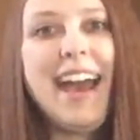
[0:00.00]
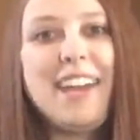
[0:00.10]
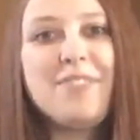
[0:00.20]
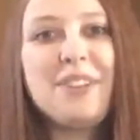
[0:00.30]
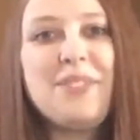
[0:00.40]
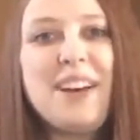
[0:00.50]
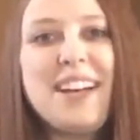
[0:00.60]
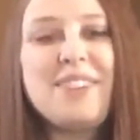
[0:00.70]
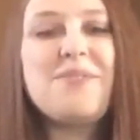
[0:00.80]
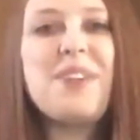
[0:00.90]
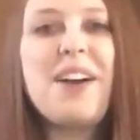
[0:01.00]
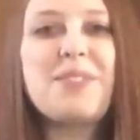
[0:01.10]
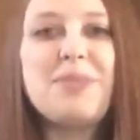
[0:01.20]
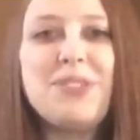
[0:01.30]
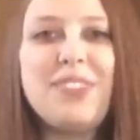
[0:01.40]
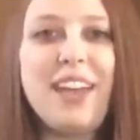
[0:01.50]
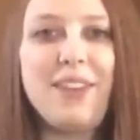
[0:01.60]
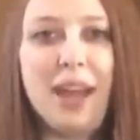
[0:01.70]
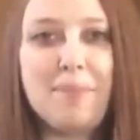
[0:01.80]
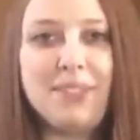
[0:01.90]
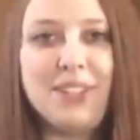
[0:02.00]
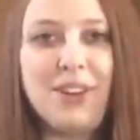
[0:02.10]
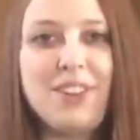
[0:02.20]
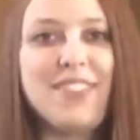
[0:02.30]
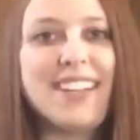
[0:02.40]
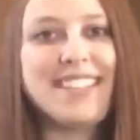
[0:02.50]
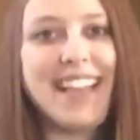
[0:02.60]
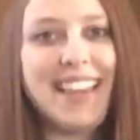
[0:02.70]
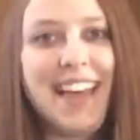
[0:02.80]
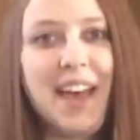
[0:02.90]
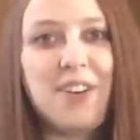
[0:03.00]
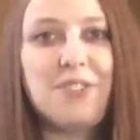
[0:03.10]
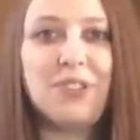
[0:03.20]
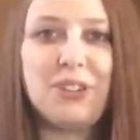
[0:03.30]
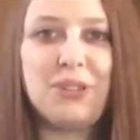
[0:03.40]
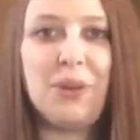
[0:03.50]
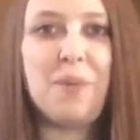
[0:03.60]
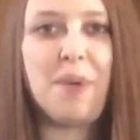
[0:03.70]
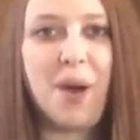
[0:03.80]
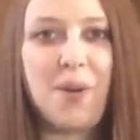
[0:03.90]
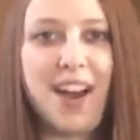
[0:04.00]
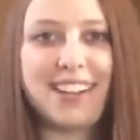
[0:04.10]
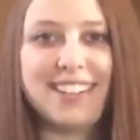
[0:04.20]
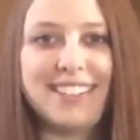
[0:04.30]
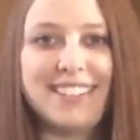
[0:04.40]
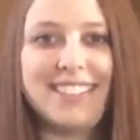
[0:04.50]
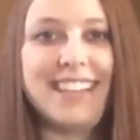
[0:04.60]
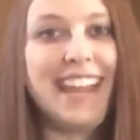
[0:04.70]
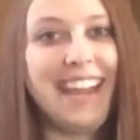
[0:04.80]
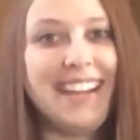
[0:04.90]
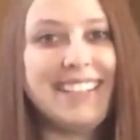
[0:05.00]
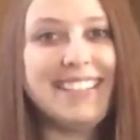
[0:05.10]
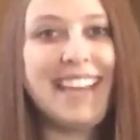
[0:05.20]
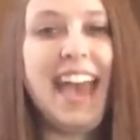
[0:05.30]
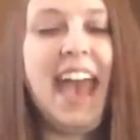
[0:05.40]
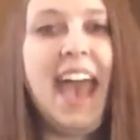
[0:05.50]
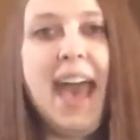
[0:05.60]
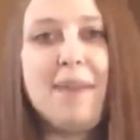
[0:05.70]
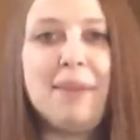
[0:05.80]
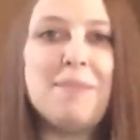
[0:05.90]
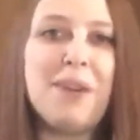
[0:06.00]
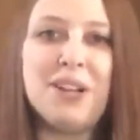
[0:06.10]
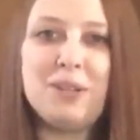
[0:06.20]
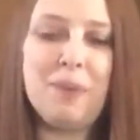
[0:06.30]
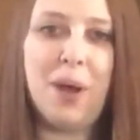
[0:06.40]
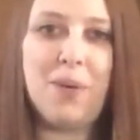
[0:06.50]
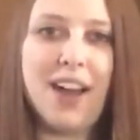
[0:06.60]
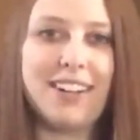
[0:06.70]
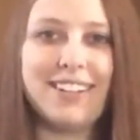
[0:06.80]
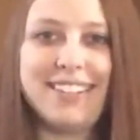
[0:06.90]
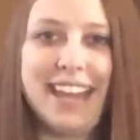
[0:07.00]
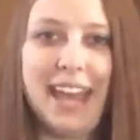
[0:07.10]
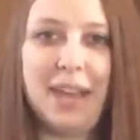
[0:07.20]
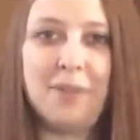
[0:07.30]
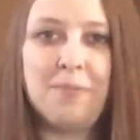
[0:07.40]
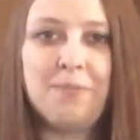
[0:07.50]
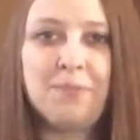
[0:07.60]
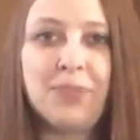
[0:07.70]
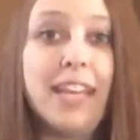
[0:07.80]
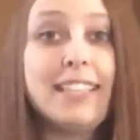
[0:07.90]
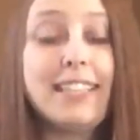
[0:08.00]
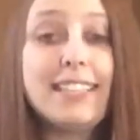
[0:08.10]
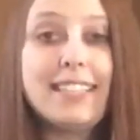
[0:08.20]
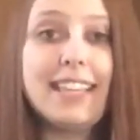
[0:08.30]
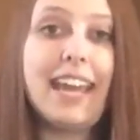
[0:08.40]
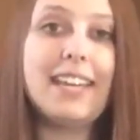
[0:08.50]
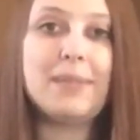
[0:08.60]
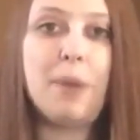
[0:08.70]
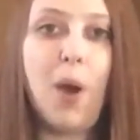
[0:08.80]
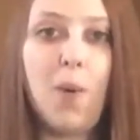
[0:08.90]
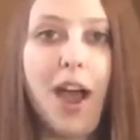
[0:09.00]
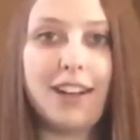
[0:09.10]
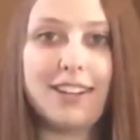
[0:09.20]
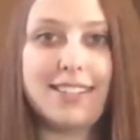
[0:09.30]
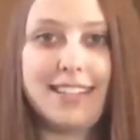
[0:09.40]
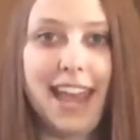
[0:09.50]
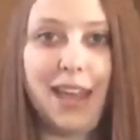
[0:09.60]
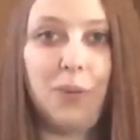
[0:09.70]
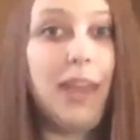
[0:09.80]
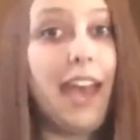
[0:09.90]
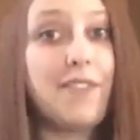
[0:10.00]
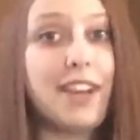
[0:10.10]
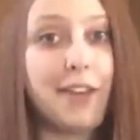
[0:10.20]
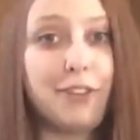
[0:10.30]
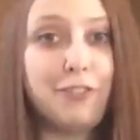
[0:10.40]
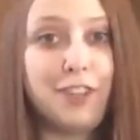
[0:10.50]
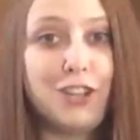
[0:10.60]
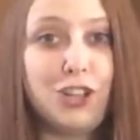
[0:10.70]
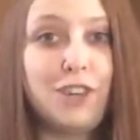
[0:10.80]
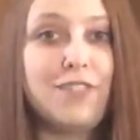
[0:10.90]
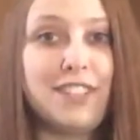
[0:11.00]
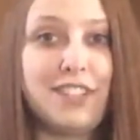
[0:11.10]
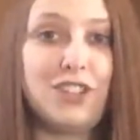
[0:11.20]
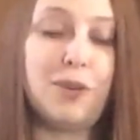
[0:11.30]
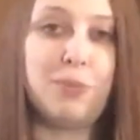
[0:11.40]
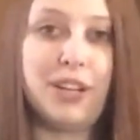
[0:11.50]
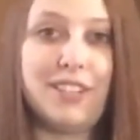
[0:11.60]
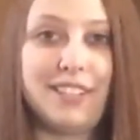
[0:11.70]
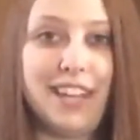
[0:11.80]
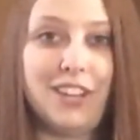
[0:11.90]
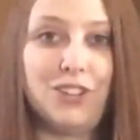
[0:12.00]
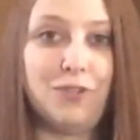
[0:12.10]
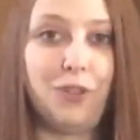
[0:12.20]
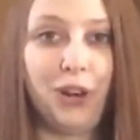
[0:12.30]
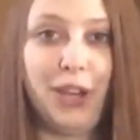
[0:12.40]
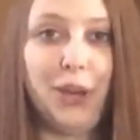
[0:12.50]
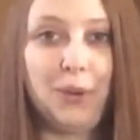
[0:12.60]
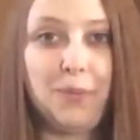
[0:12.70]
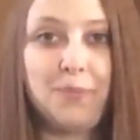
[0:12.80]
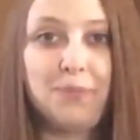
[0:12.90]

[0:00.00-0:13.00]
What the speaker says: Hi everyone, welcome to another episode of Excela Health Virtual Mall Walkers, and happy March Mall Walkers Day. Since today is Mall Walkers Day, we have another featured physician presentation for you.